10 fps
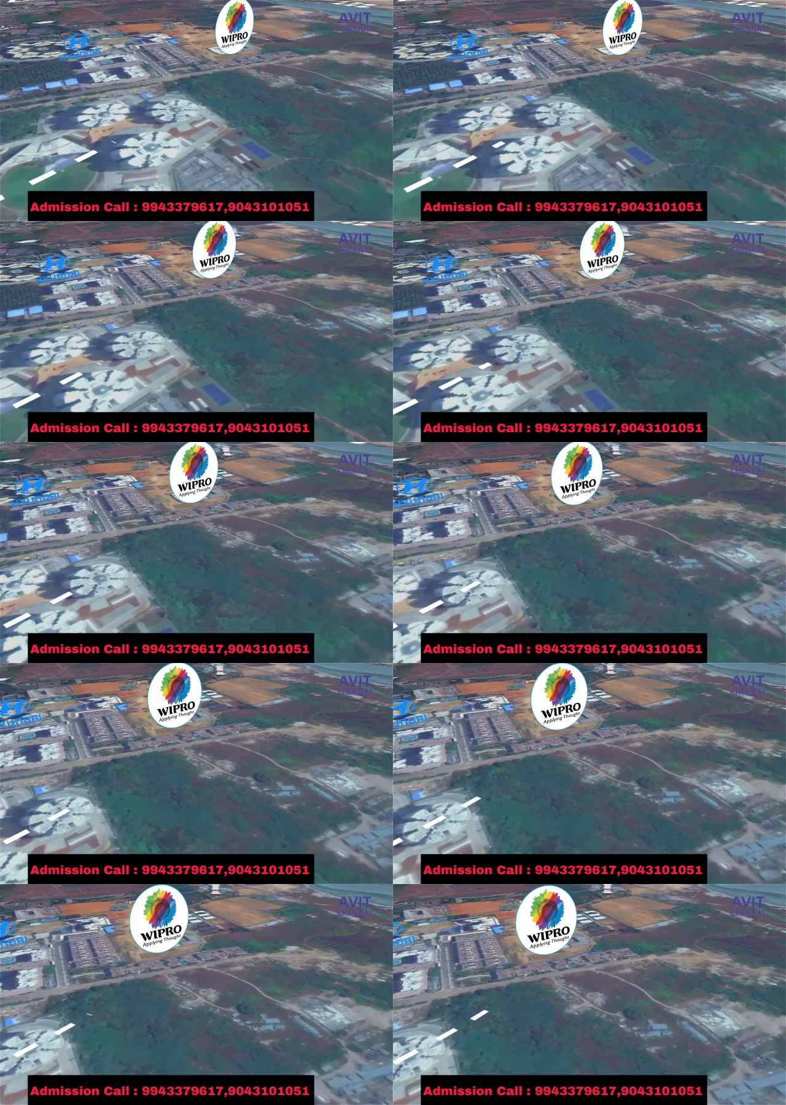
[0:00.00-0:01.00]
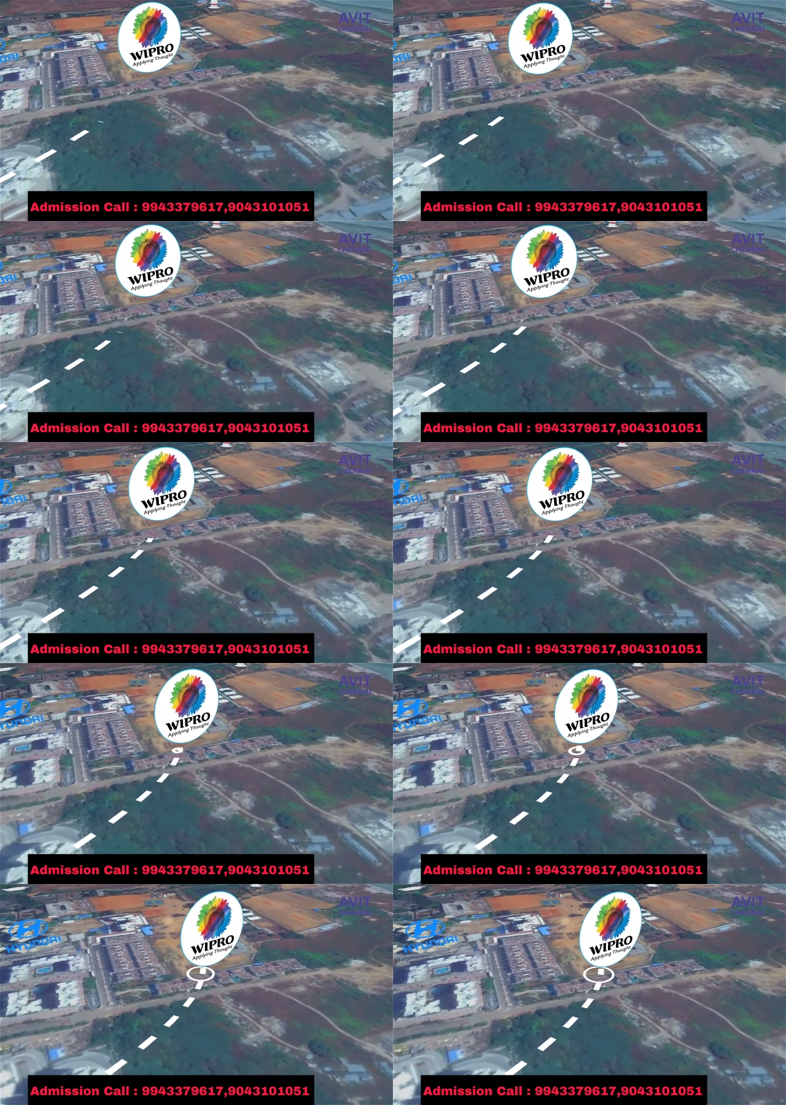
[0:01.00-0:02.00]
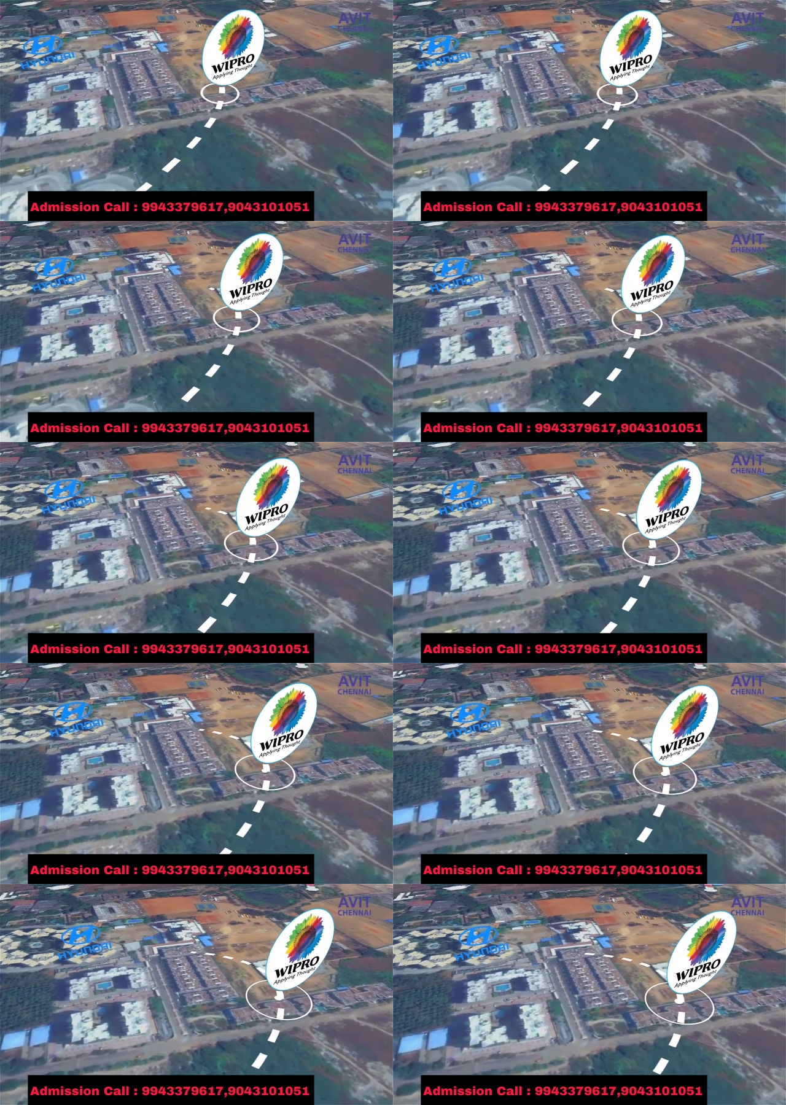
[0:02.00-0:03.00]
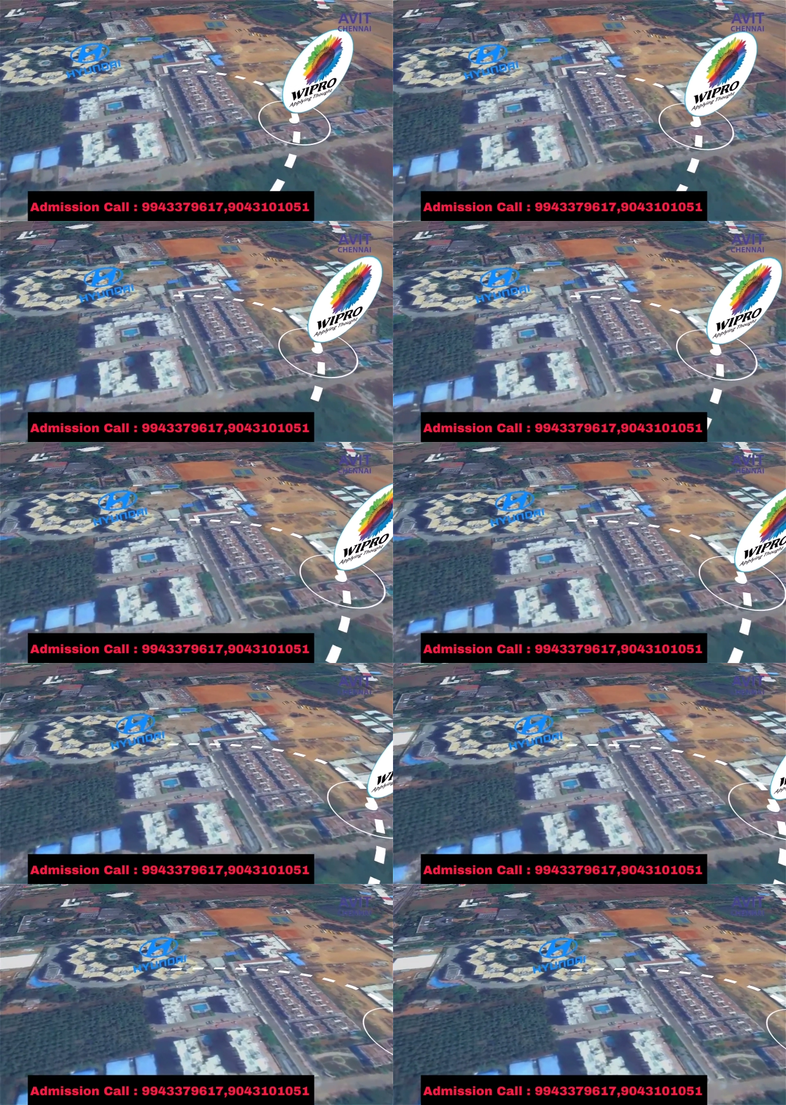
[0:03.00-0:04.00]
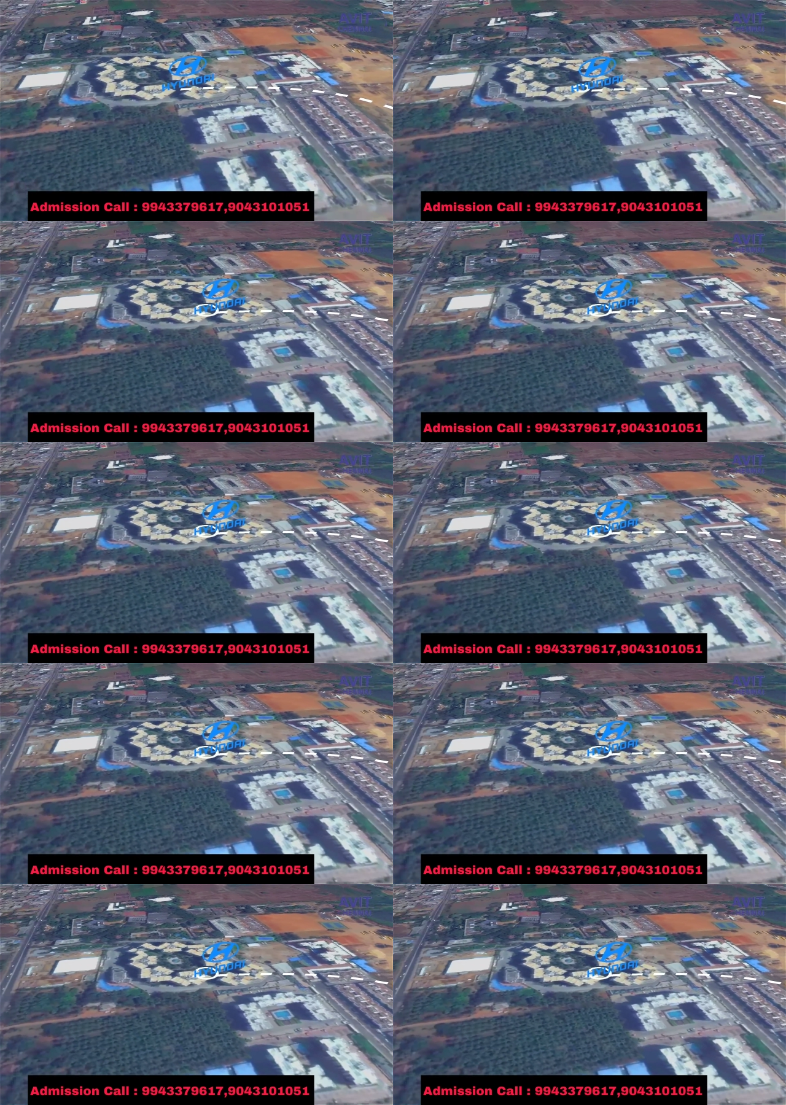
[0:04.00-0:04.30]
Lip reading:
(no speaker visible)